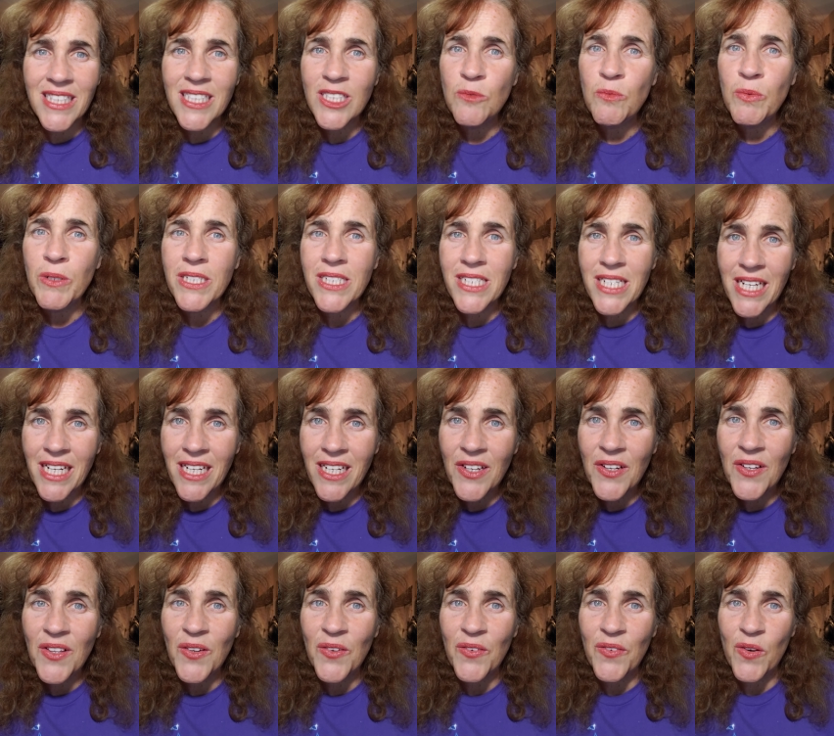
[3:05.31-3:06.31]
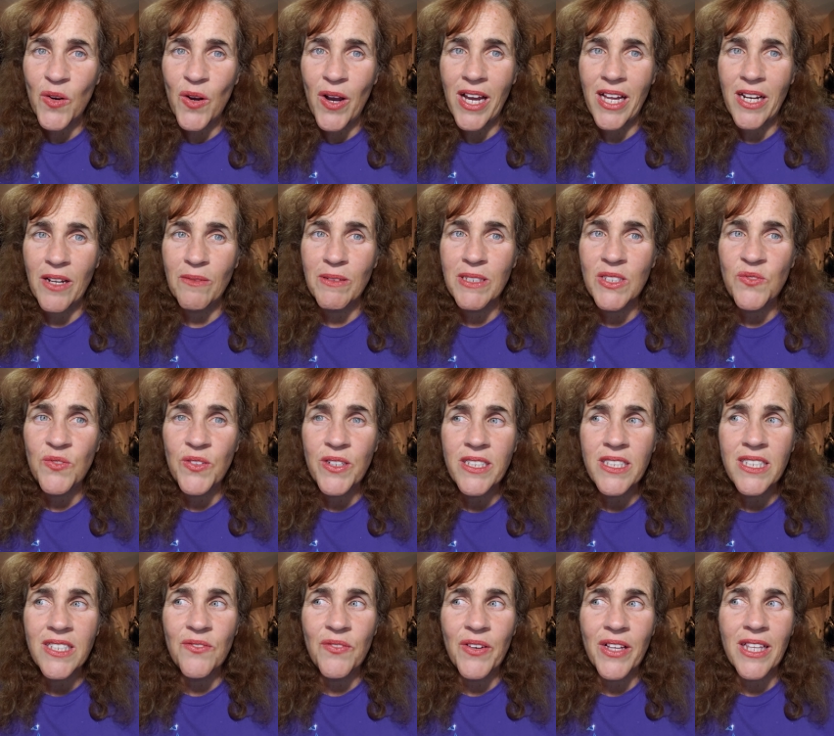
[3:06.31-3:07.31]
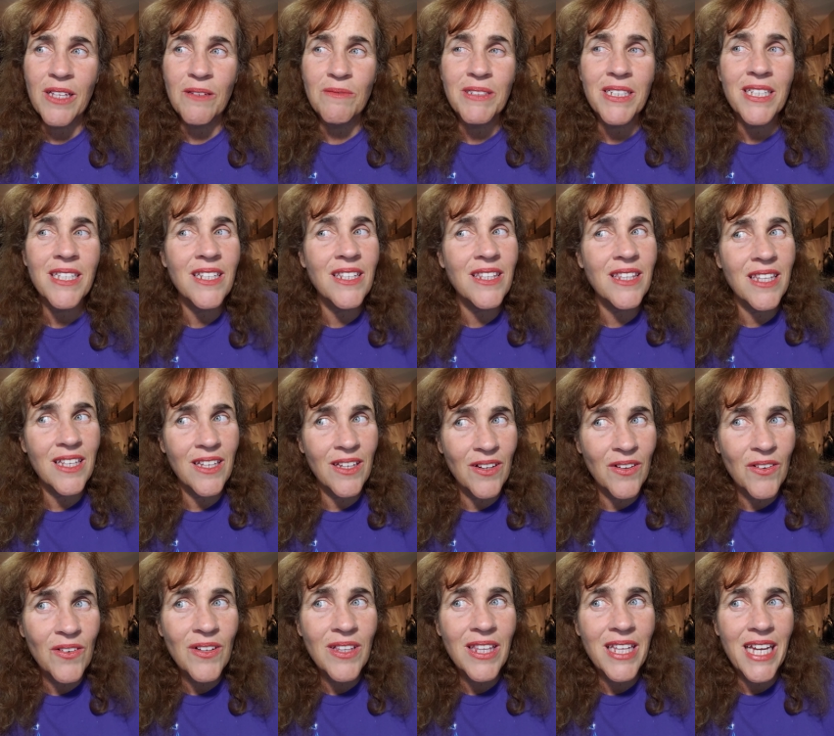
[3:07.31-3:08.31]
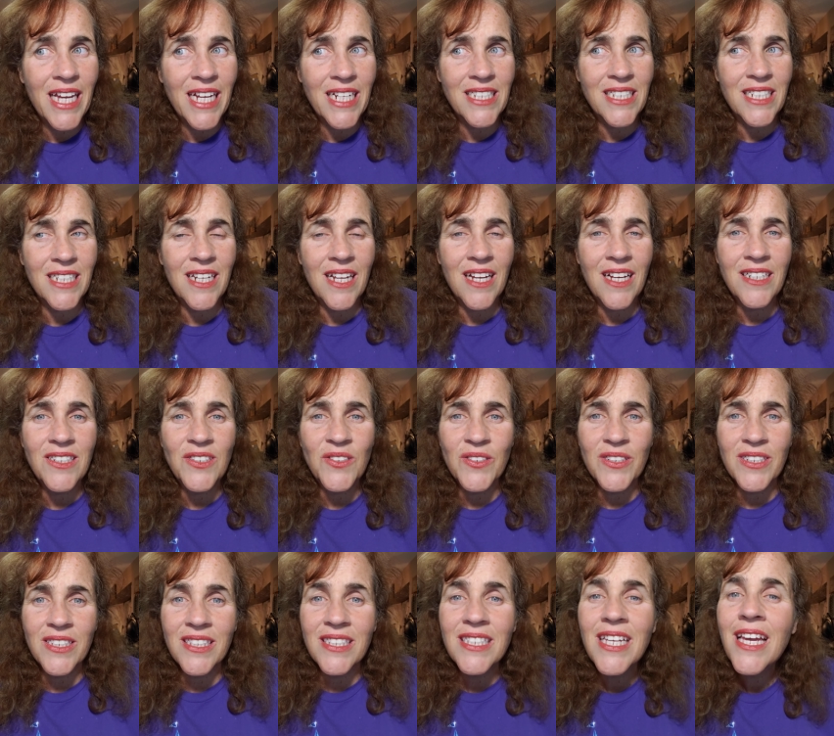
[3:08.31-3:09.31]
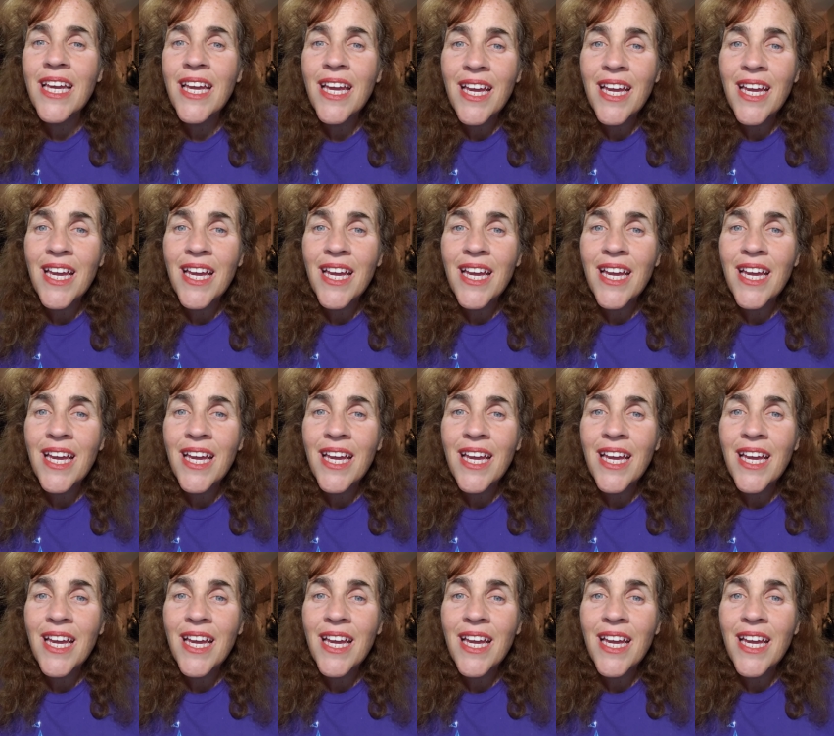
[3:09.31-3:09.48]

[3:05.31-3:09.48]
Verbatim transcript: this particular variety was first developed in the early 1800s